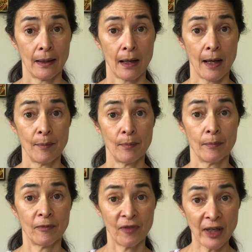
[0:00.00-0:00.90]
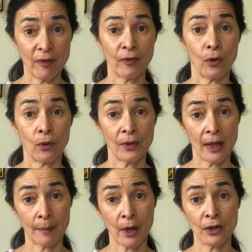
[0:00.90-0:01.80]
I'm fearful that
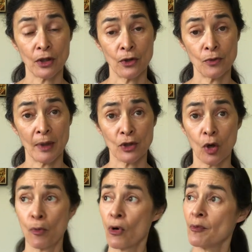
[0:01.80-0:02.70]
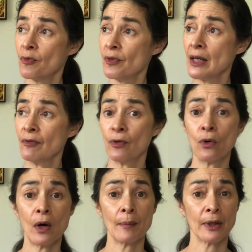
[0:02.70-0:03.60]
I'm going to lose my job, or I'm
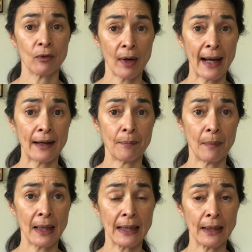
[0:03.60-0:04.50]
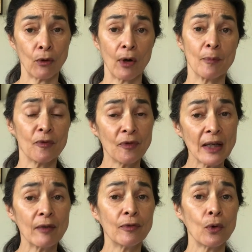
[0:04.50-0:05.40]
fearful I'm going to run out of money, or I'm
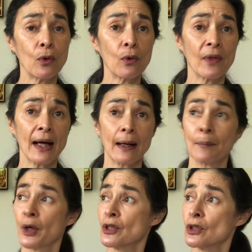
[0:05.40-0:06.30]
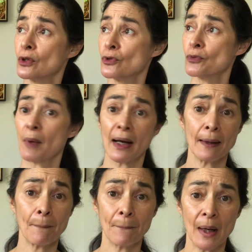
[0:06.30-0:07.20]
fearful that I'm going to lose my
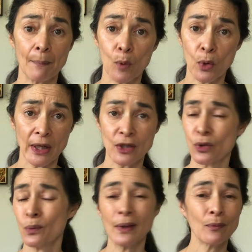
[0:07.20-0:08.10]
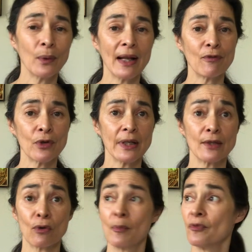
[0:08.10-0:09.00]
mortgage, or whatever it
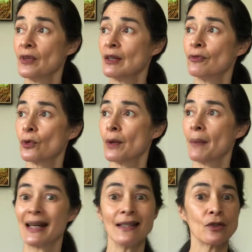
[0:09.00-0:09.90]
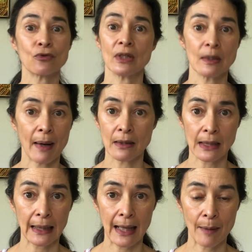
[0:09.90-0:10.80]
is, or I'm fearful that my industry is about to
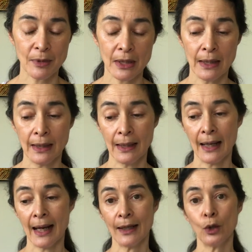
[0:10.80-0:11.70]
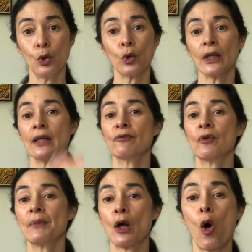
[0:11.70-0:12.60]
collapse. And look at it
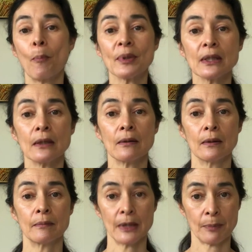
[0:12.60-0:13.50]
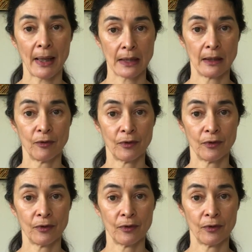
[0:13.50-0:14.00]
from the opposite perspective.